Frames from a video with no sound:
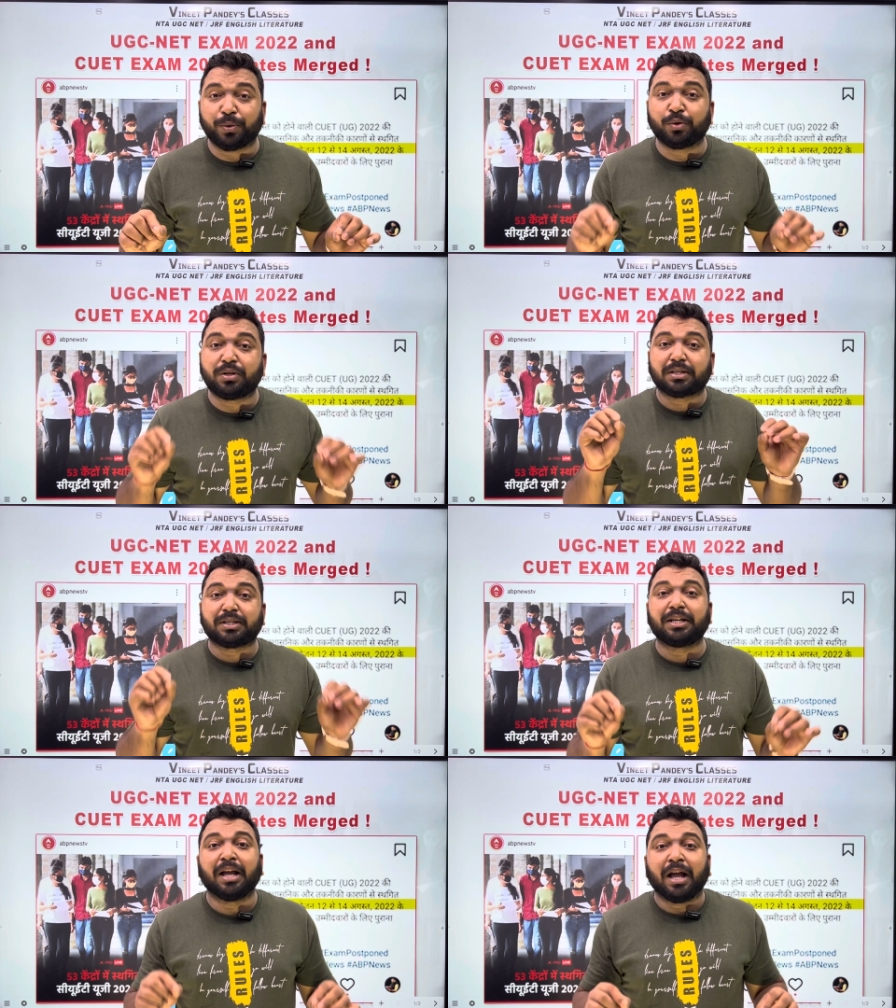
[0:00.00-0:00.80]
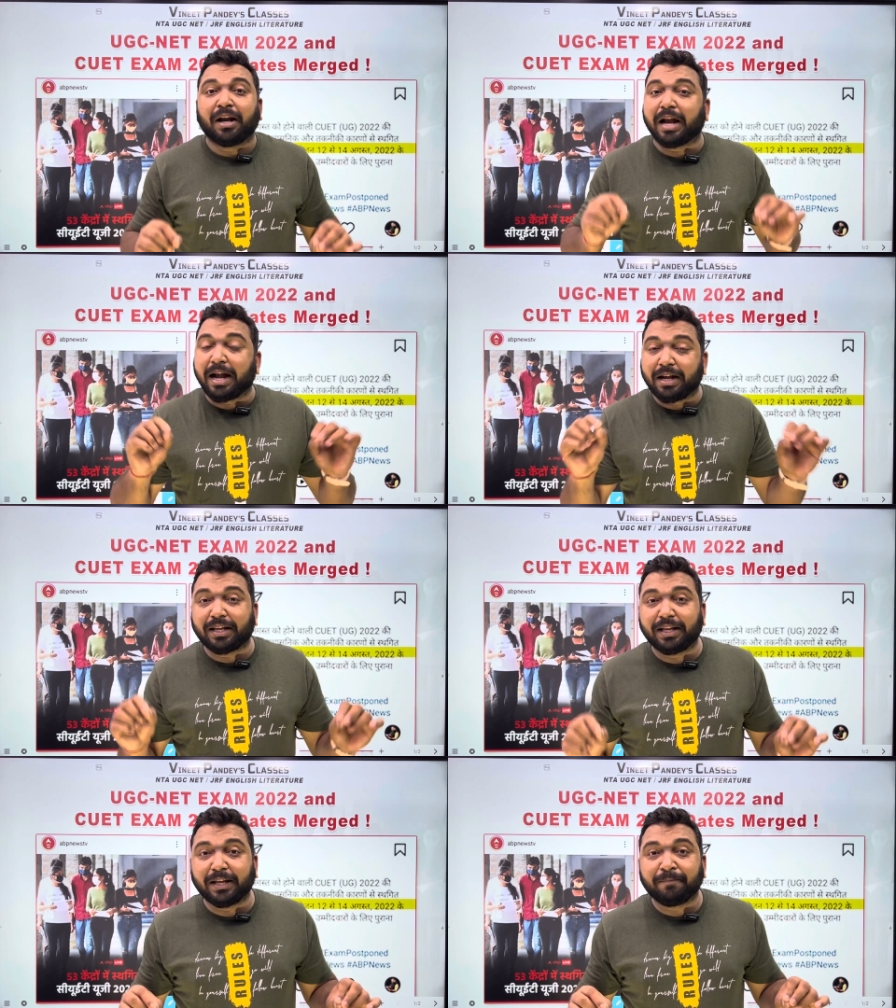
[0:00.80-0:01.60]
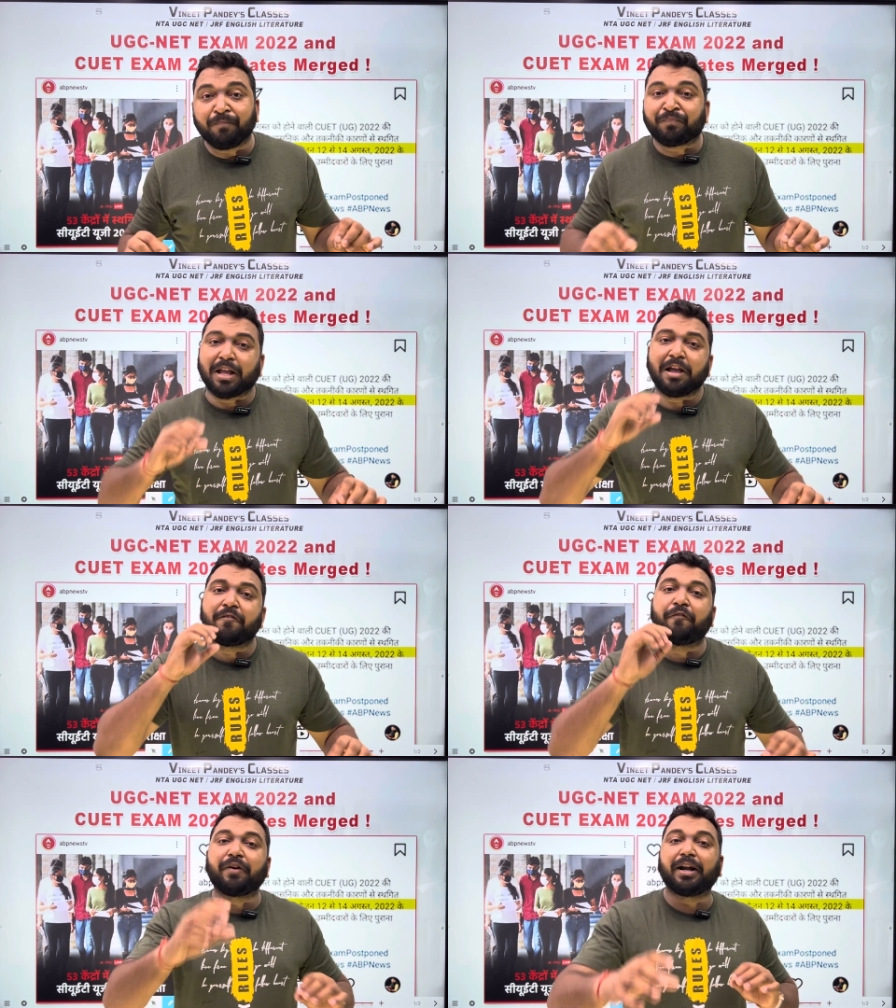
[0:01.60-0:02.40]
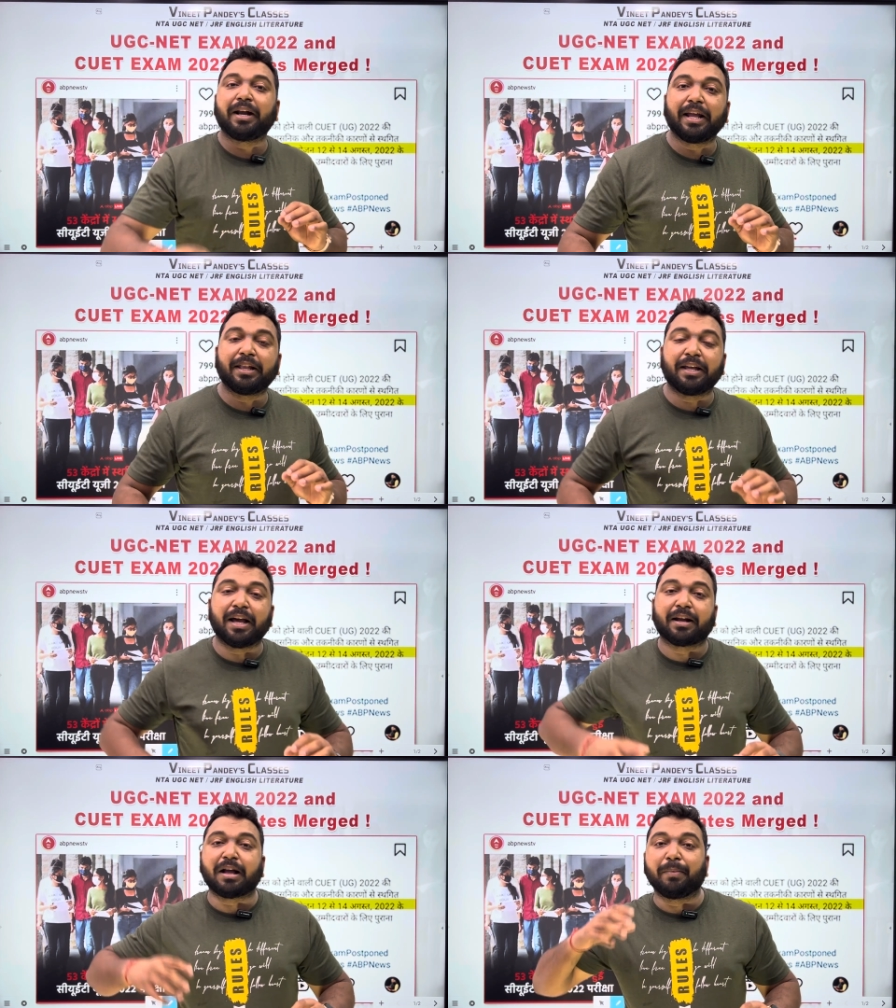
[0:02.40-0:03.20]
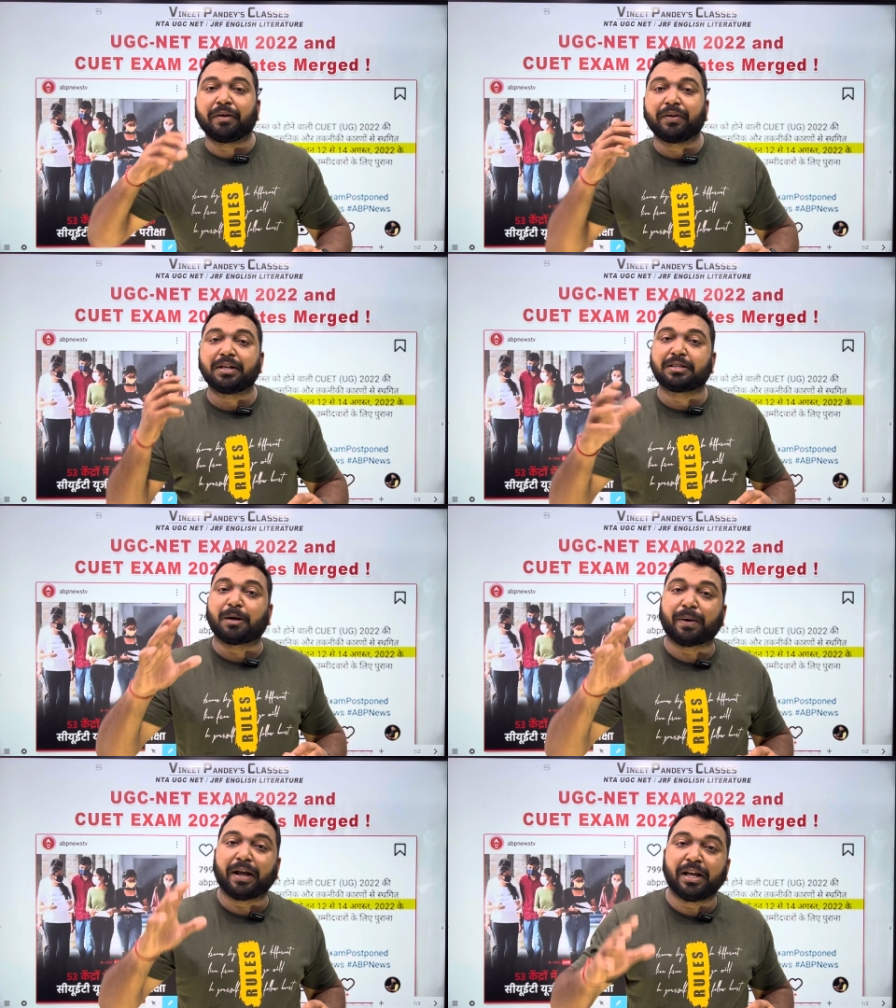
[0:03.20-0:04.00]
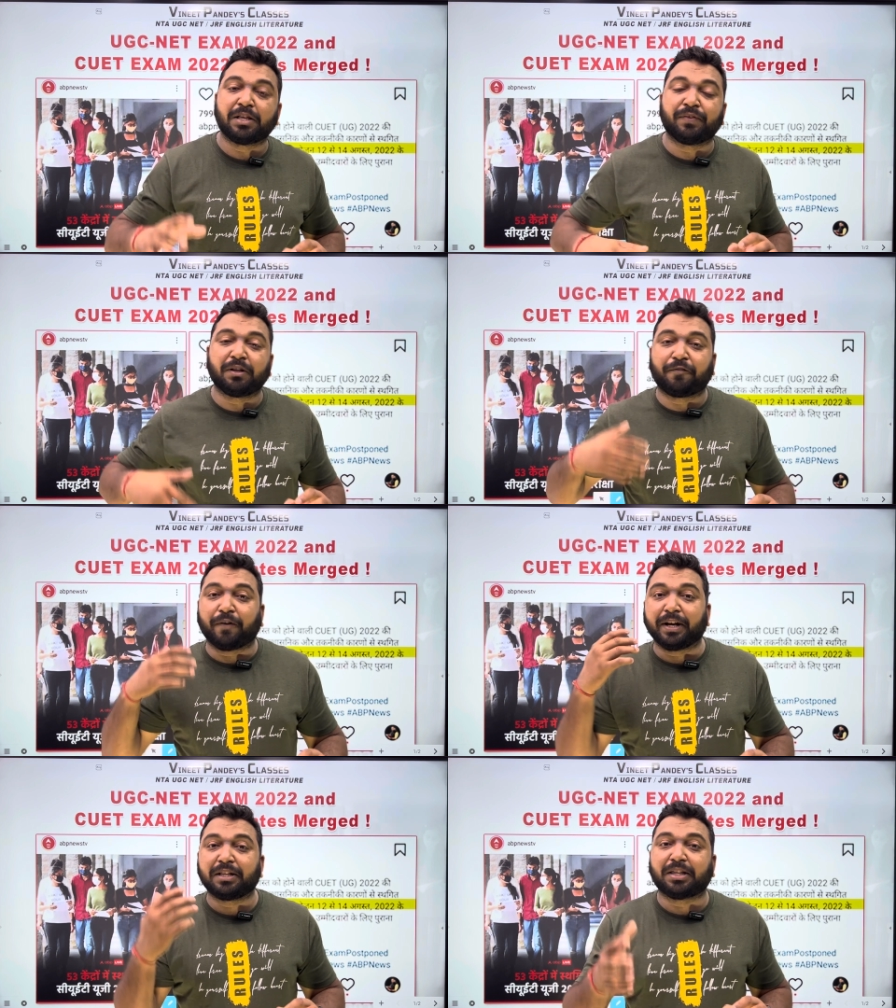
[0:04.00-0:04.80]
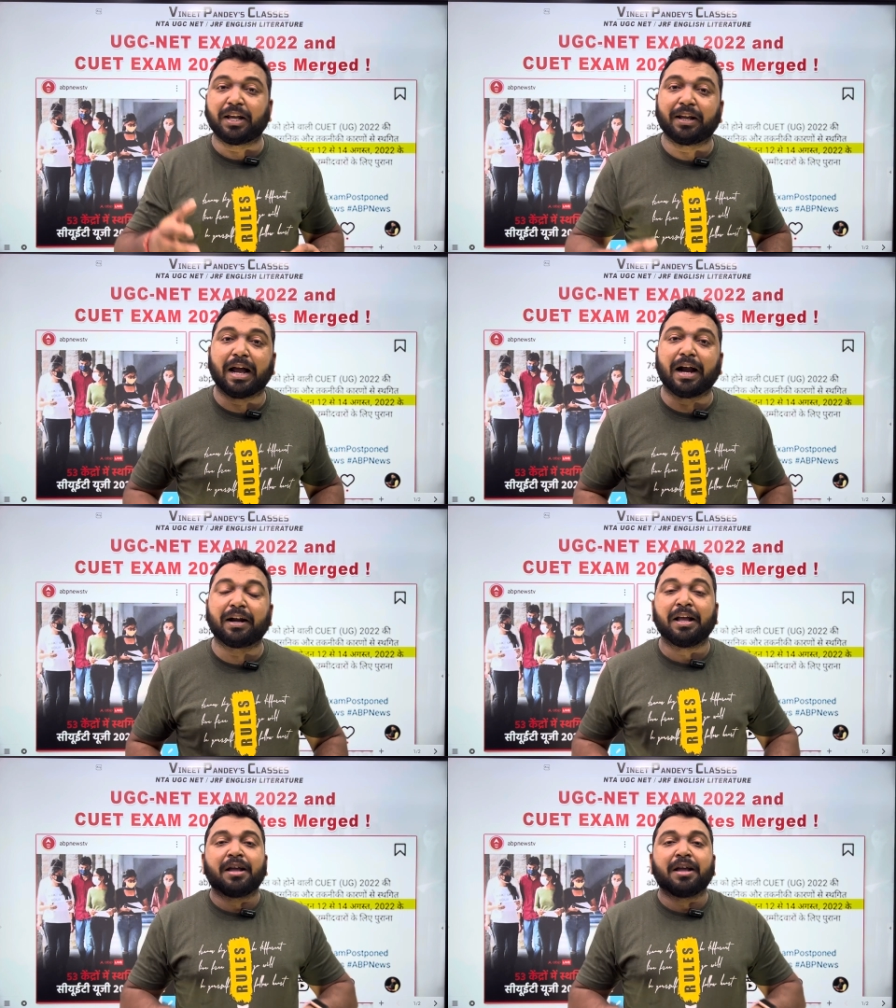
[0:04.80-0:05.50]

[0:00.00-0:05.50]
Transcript: UGC, NTA, every day they are coming with a surprise, with a funny thing, and